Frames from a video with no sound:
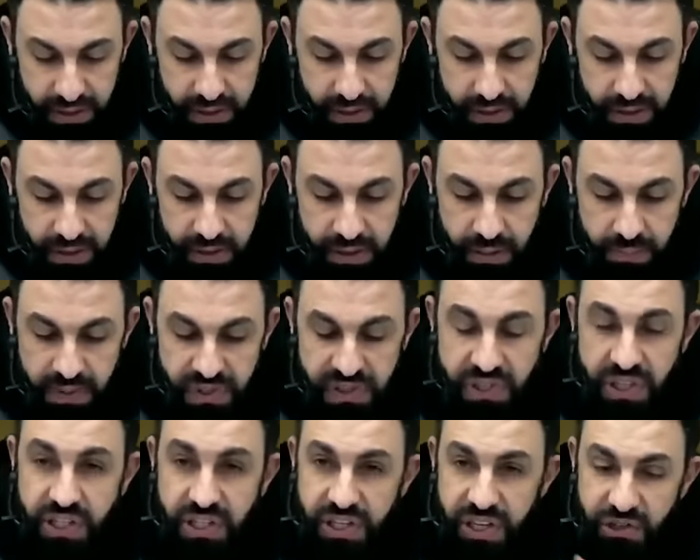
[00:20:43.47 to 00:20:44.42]
Number
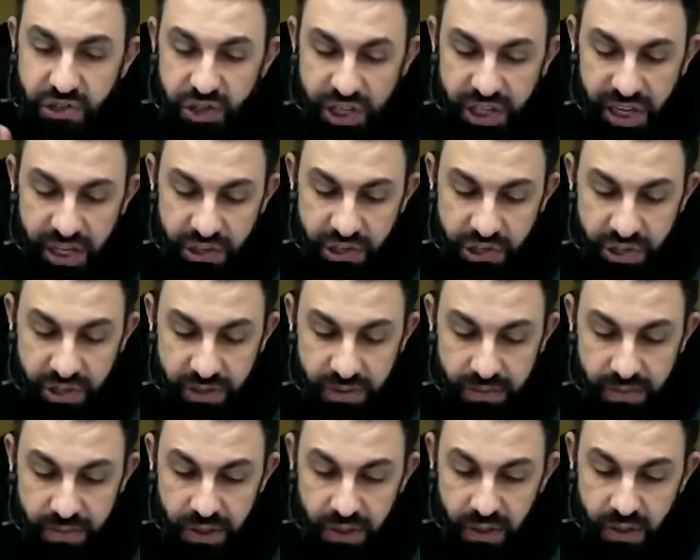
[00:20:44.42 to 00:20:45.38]
six, education.
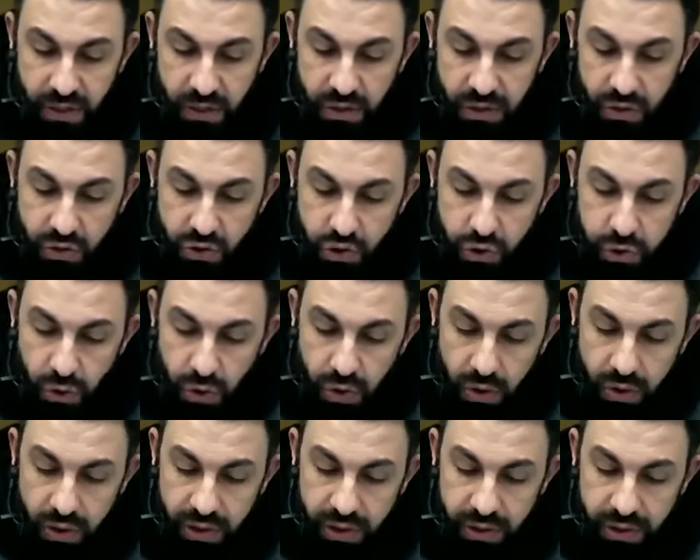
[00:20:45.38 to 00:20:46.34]

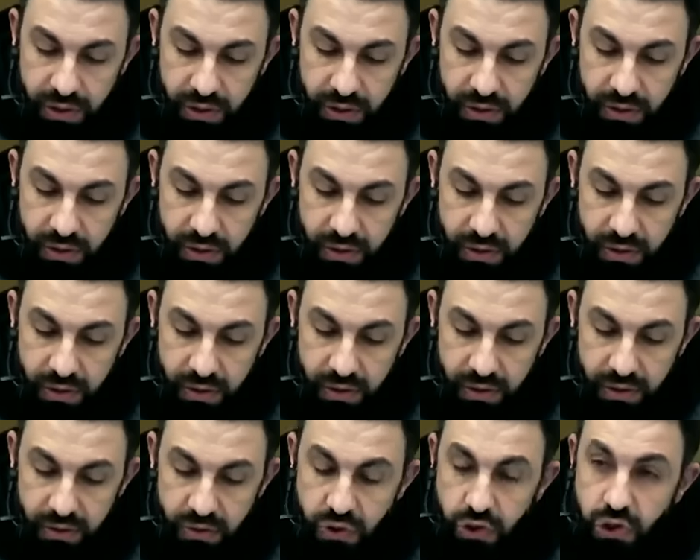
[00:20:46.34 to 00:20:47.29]
Talk
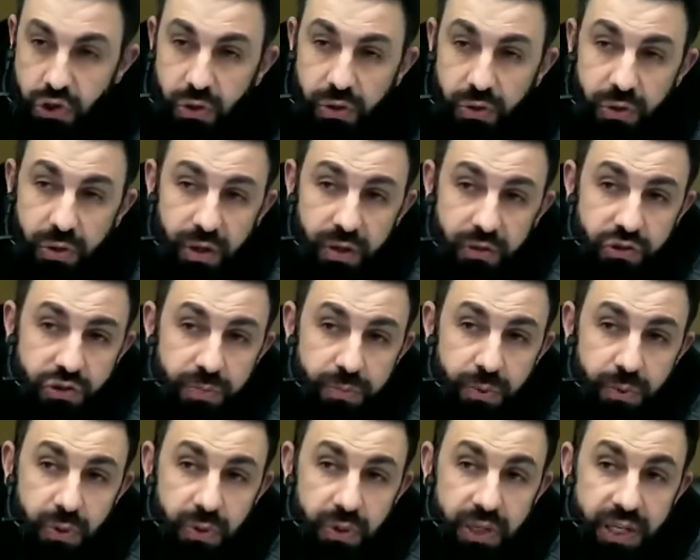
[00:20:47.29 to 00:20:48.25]
to your
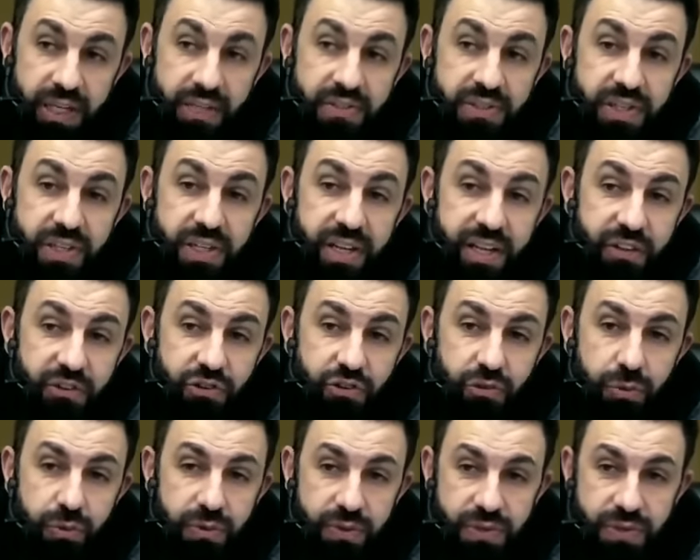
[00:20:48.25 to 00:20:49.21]
knowledgeable
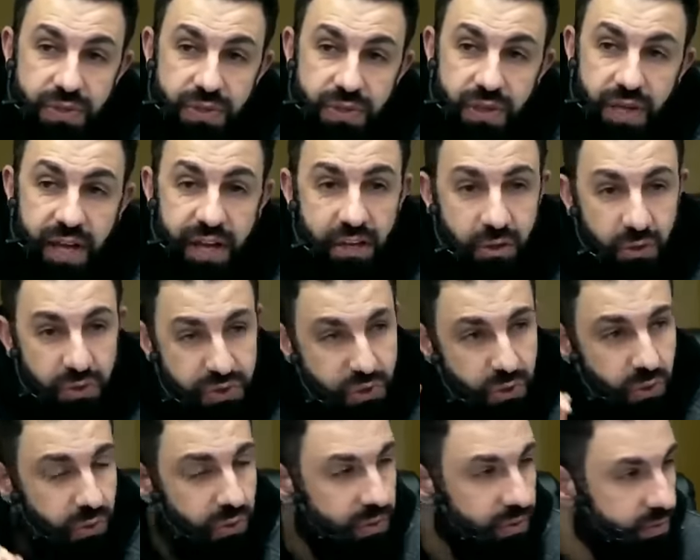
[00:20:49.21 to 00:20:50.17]
intellectuals at your
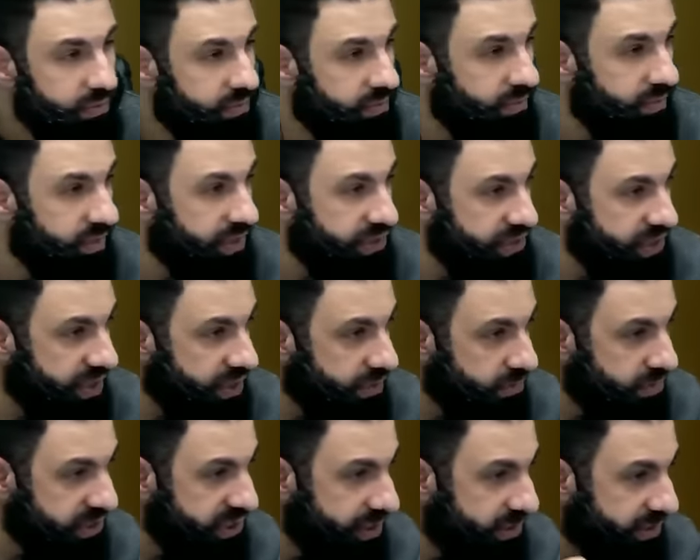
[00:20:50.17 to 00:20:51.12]
school. You see a
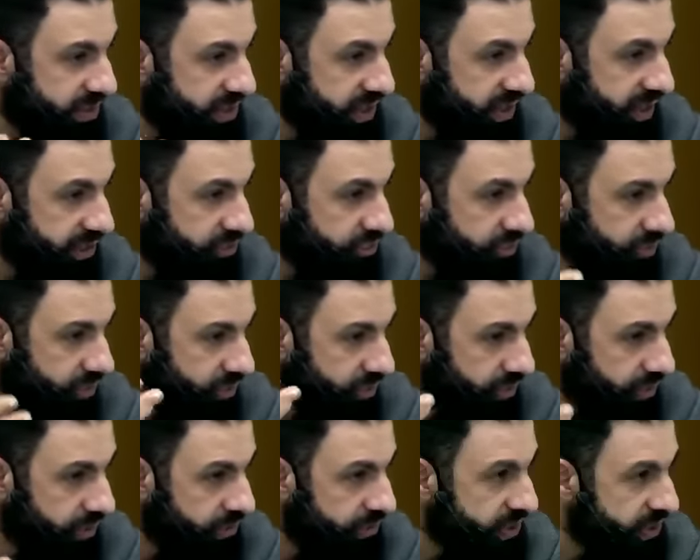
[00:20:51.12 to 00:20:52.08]
Muslim intellectual who
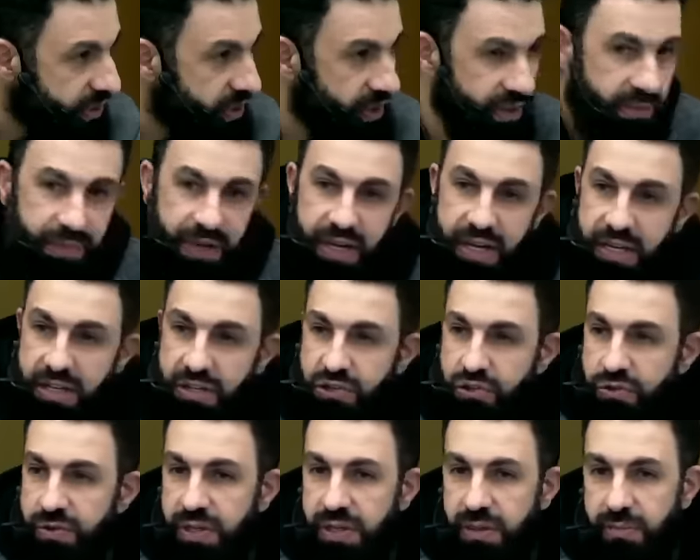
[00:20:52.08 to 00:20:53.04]
knows a lot about
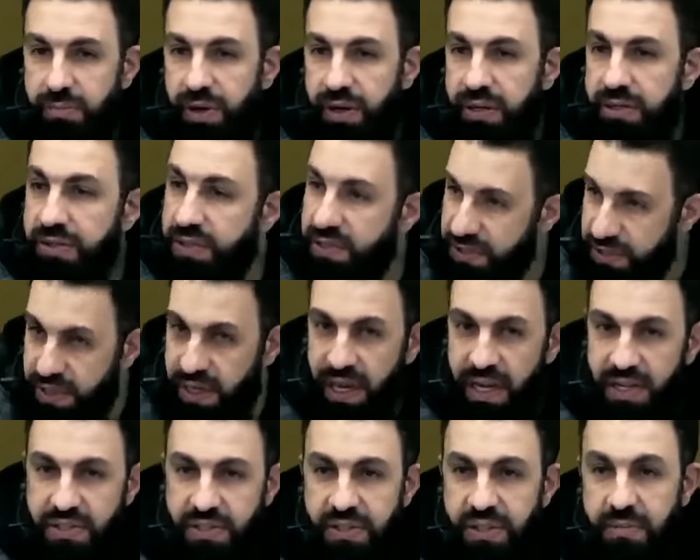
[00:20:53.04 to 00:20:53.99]
history and politics,
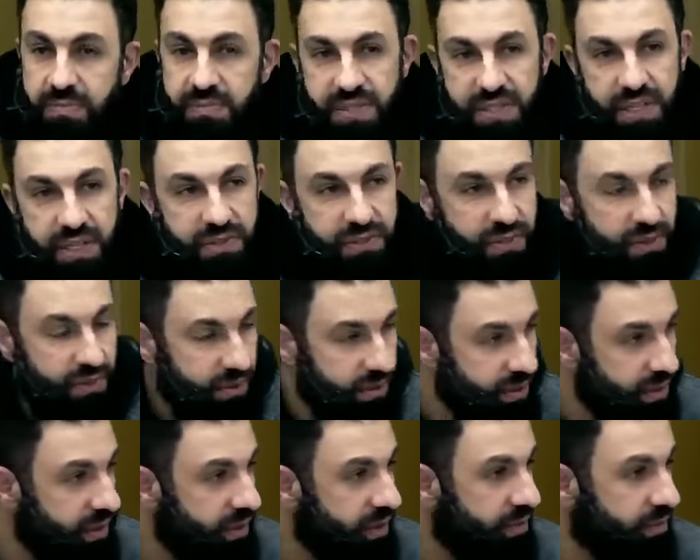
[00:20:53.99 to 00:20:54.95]
ask them, say, sir,
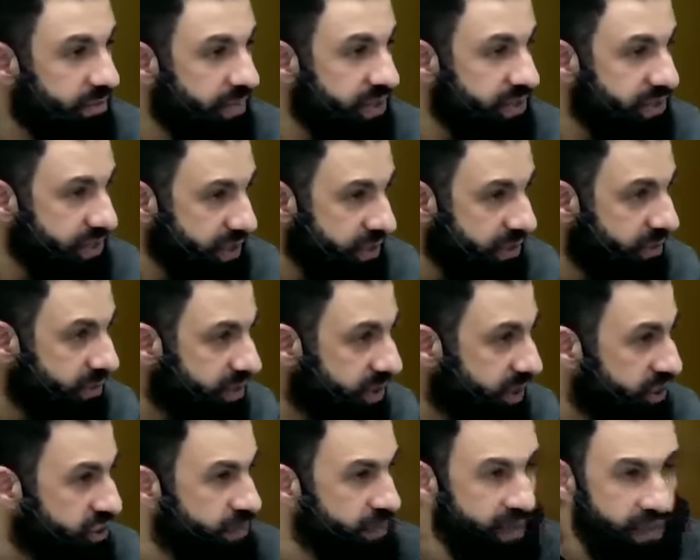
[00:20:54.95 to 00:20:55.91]
miss, can you
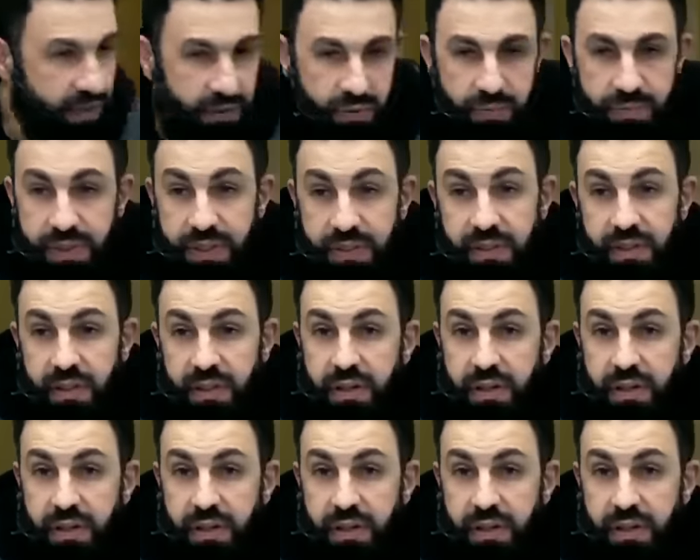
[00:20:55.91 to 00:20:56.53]
teach me a little bit?